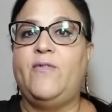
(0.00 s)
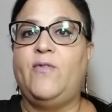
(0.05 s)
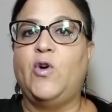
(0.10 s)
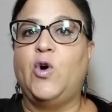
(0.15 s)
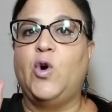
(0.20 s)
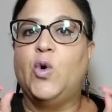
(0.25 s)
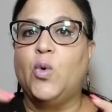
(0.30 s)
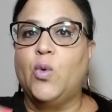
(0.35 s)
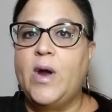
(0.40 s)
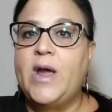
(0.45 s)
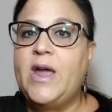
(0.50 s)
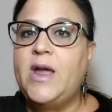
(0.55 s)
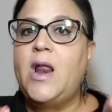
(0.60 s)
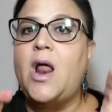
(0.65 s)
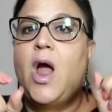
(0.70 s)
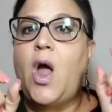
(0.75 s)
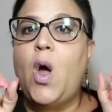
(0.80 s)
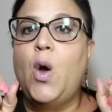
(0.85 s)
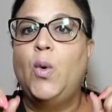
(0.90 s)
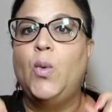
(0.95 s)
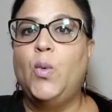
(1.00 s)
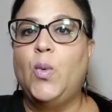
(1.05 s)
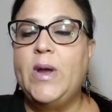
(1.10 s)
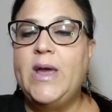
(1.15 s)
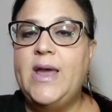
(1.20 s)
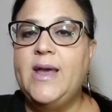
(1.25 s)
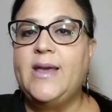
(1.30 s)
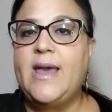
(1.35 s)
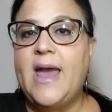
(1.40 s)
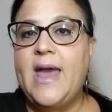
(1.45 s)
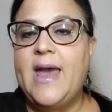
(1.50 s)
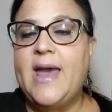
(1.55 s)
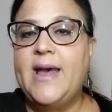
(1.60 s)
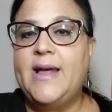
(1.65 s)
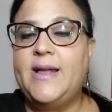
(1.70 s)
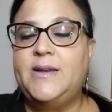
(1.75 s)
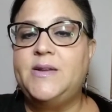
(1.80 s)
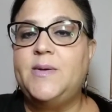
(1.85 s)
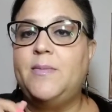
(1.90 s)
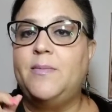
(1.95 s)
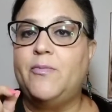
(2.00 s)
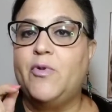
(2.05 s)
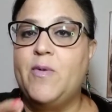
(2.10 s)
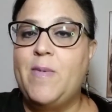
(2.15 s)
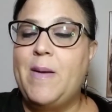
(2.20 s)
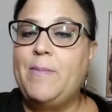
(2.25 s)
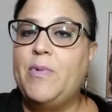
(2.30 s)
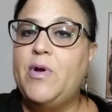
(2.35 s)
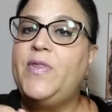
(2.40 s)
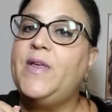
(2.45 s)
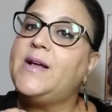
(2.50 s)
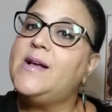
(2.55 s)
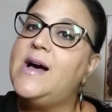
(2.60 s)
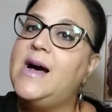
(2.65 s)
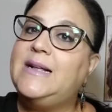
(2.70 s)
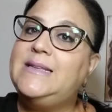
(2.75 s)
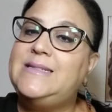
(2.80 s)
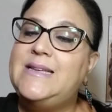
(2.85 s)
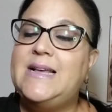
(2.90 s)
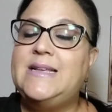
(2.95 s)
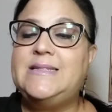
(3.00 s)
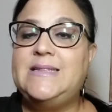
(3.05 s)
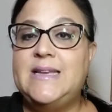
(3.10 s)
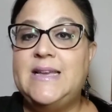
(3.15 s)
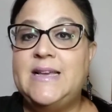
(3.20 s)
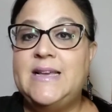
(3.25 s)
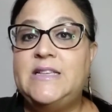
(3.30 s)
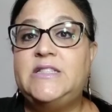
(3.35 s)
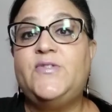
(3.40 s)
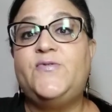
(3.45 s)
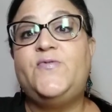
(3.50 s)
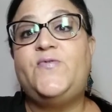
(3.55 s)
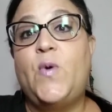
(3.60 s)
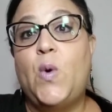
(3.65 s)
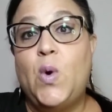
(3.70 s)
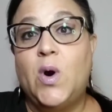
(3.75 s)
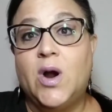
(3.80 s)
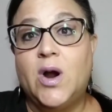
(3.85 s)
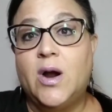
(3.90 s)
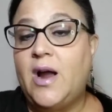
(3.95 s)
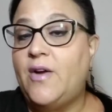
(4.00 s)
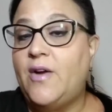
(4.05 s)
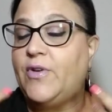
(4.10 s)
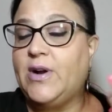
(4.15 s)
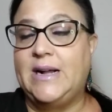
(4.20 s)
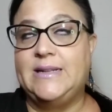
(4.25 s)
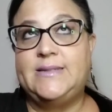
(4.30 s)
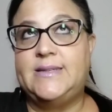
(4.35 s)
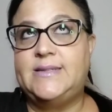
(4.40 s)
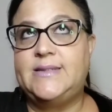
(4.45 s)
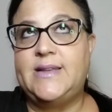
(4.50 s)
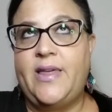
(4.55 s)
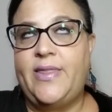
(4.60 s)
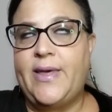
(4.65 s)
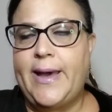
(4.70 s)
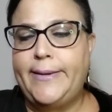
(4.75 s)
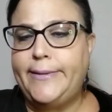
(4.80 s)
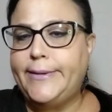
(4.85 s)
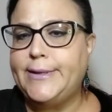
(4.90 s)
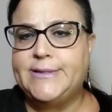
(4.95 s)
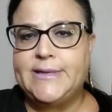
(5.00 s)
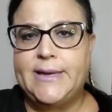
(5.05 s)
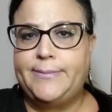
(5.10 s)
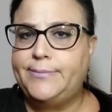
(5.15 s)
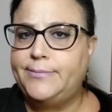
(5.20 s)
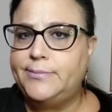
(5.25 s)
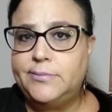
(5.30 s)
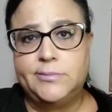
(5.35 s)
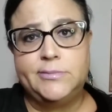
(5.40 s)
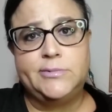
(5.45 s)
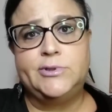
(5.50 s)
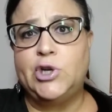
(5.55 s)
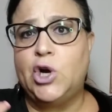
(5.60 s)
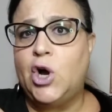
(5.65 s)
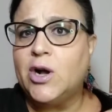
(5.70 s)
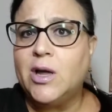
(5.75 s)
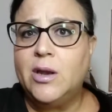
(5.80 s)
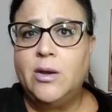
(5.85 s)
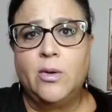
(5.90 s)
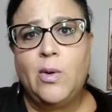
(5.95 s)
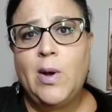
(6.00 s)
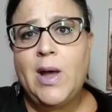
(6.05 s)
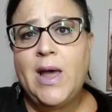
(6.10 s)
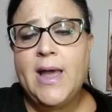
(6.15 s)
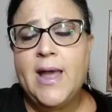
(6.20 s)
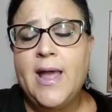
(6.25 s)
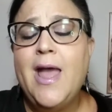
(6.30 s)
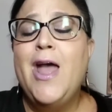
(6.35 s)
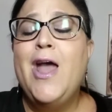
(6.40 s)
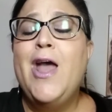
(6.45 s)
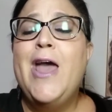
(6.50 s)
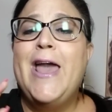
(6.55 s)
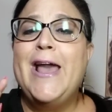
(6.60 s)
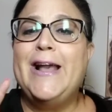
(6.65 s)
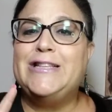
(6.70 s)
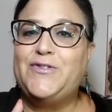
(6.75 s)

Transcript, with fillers: Have a great week. And remember, the contest is for, I forgot to say that because I'm talking away.